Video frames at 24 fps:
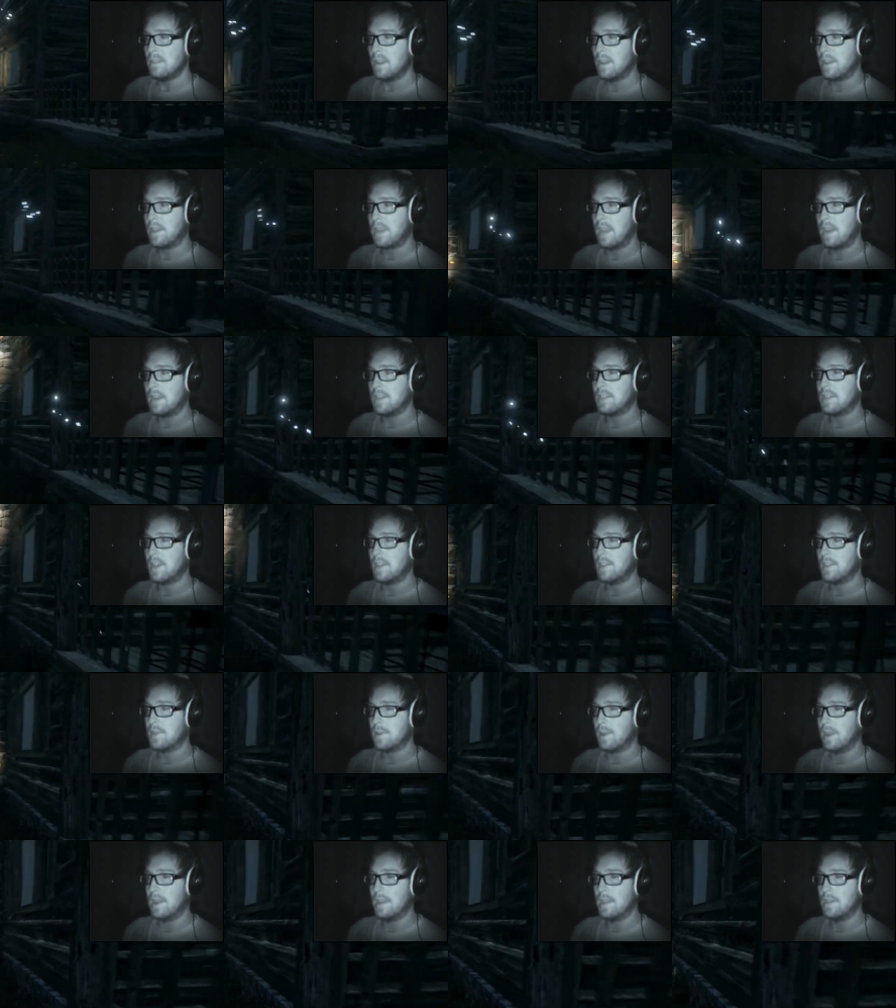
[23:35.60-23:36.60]
Okay, let's go
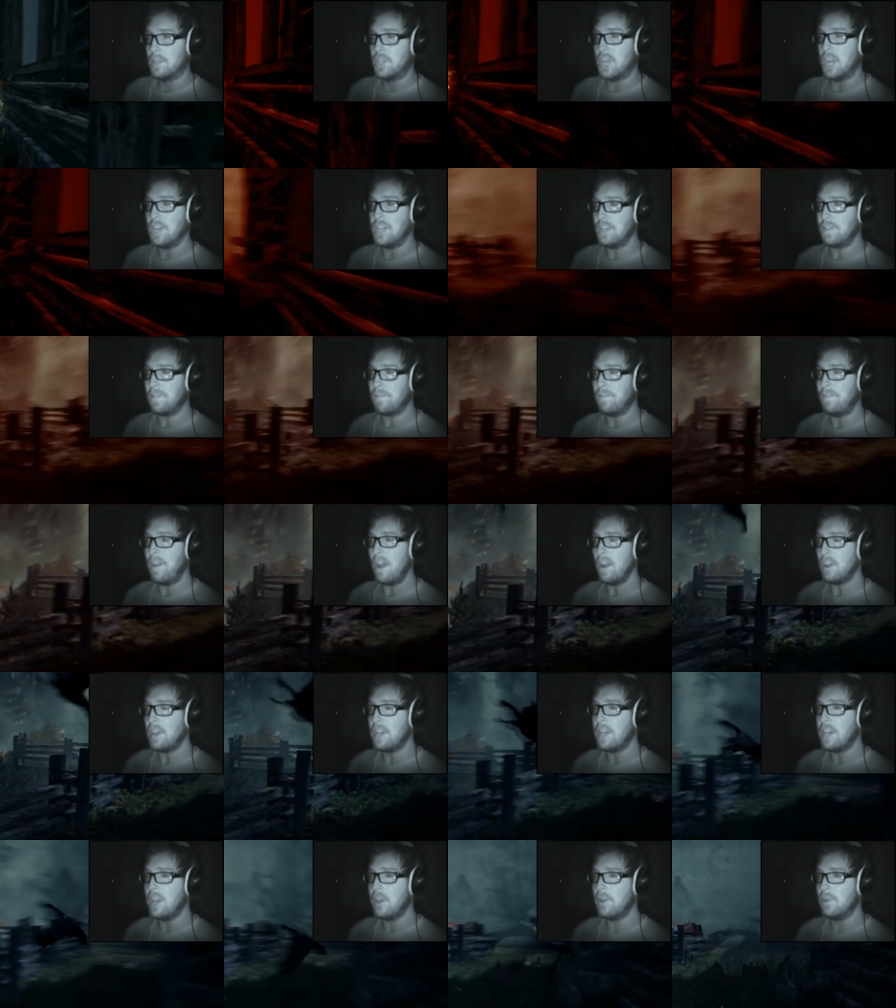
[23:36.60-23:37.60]
this way. Jesus,
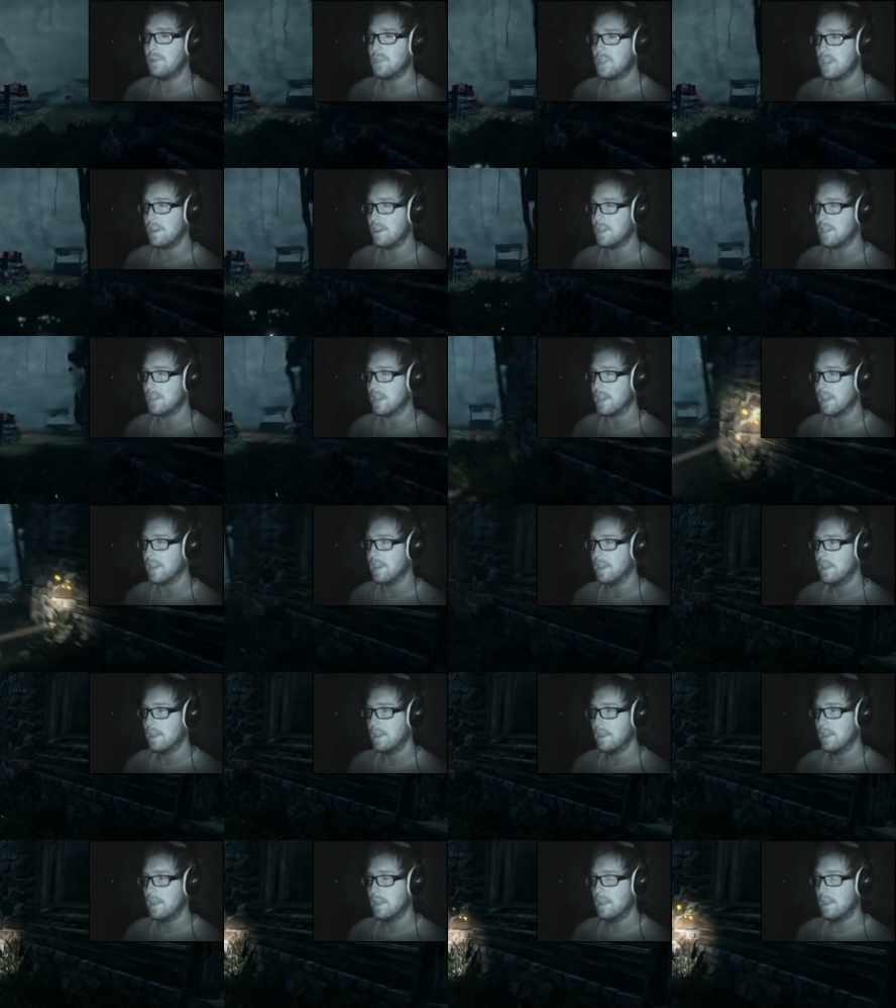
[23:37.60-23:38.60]
fuck you, seriously.
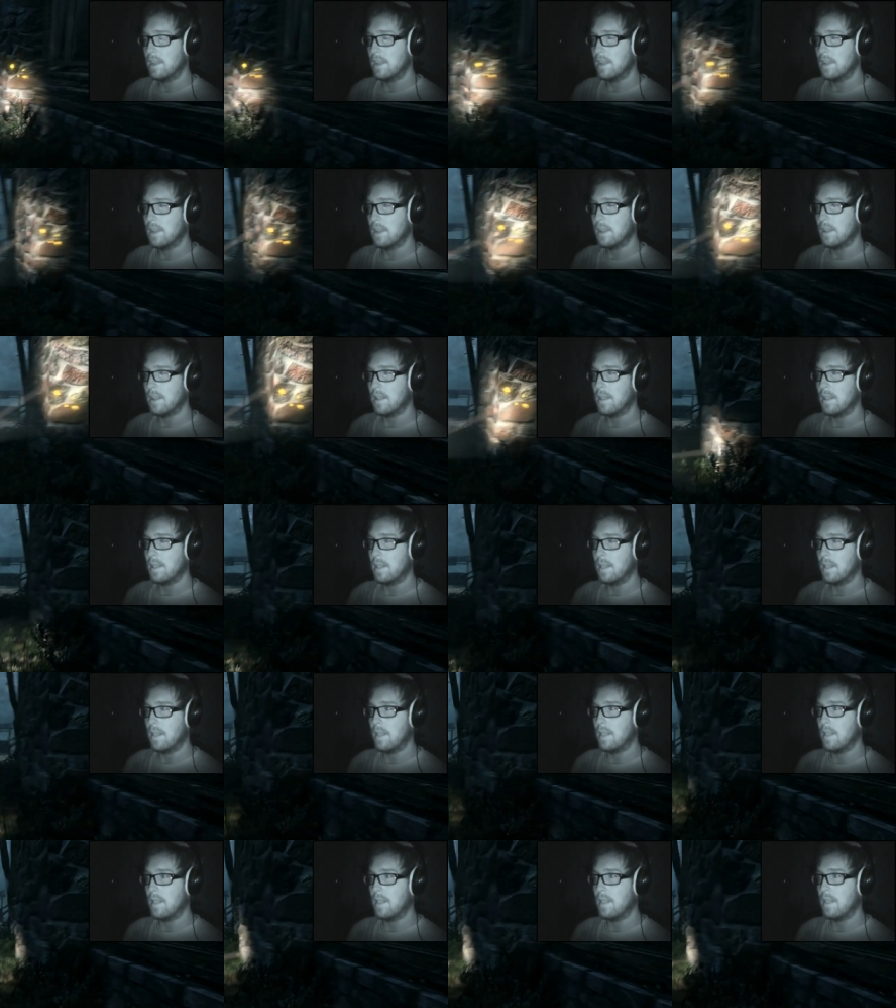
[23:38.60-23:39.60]

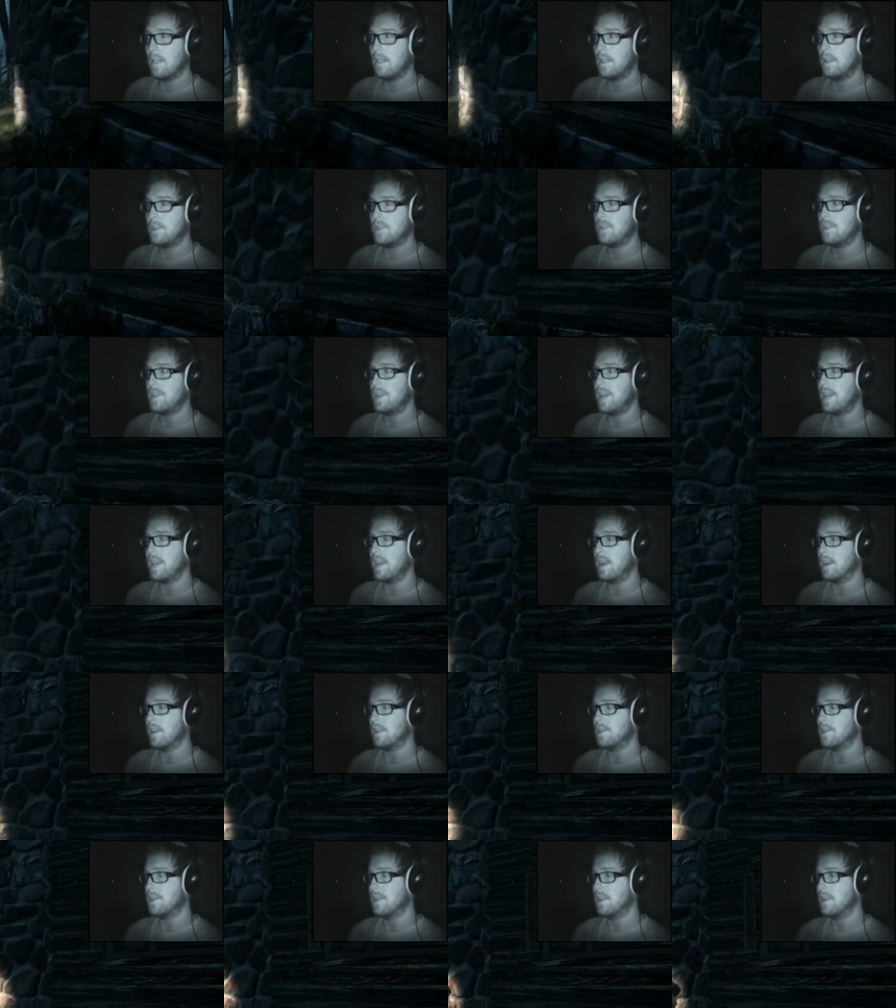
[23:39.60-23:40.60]
It's
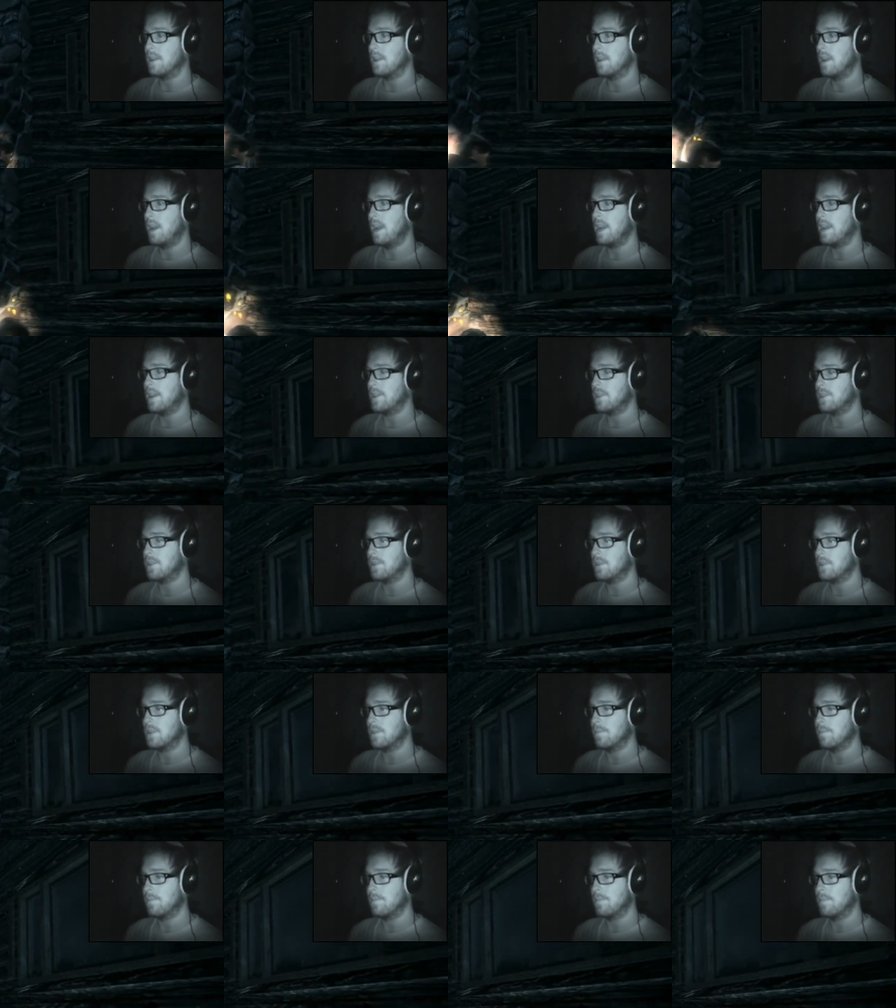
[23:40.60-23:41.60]
ridiculous. Hey, I saw
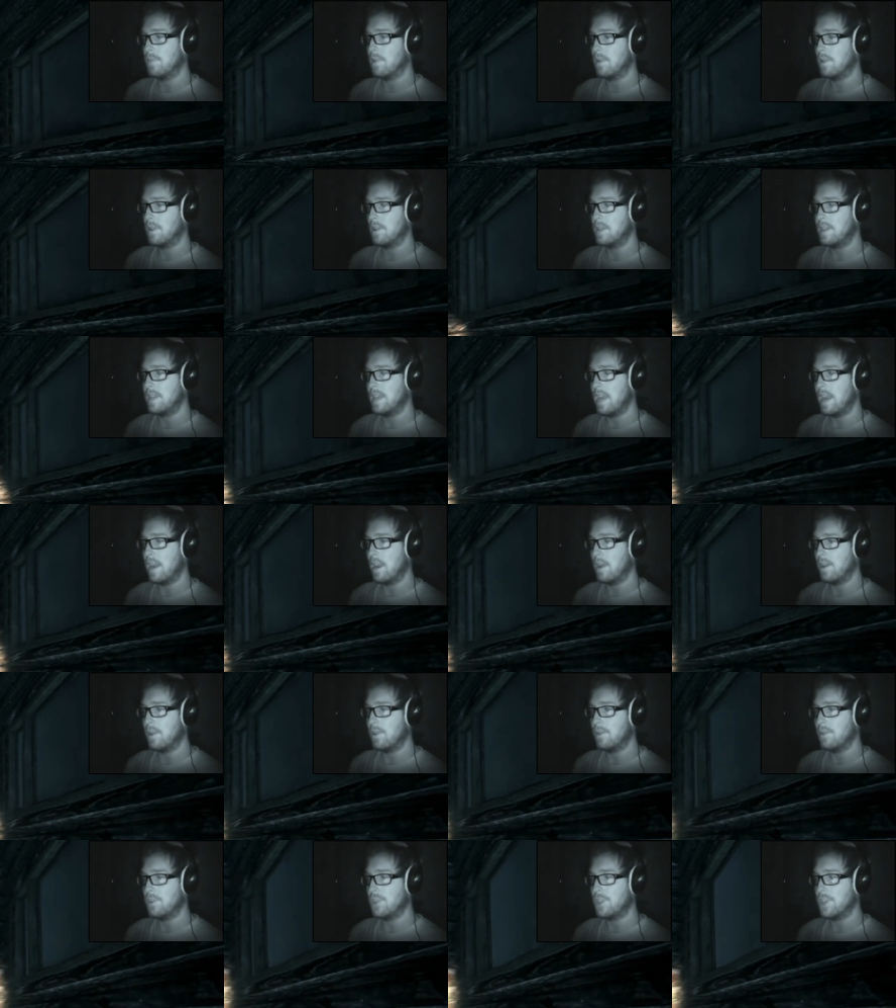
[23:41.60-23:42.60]
some
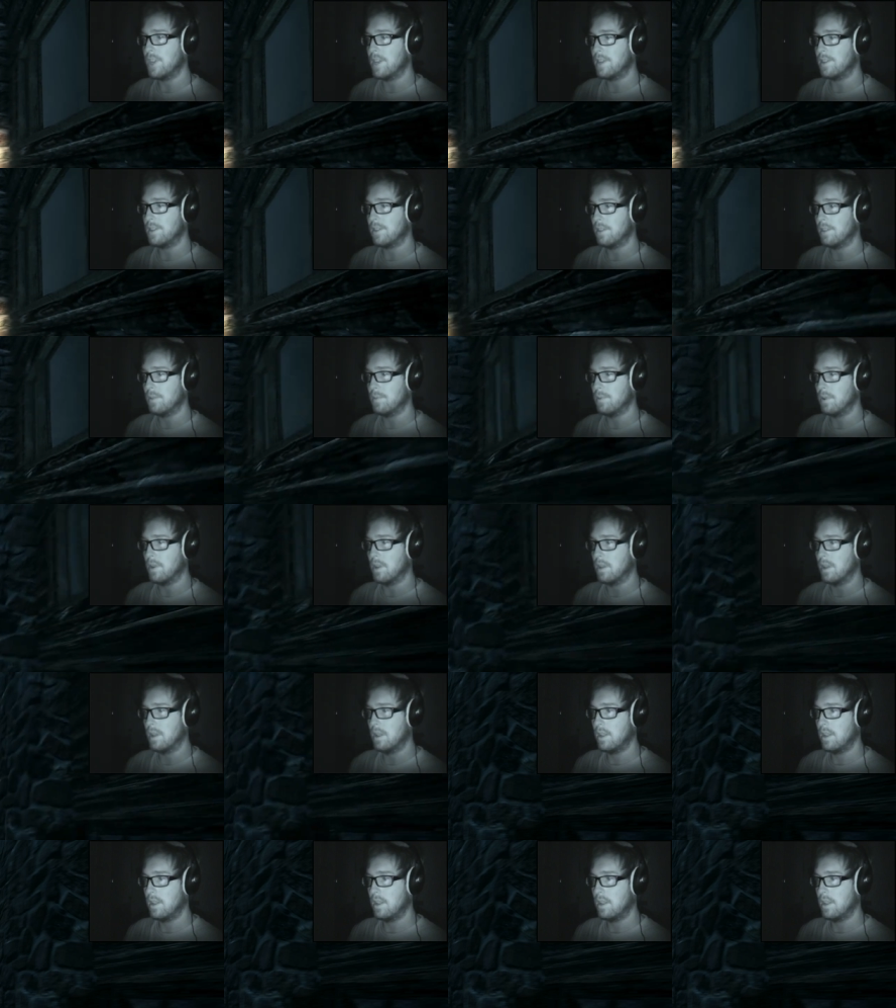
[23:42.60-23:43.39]
yellow shit on the wall.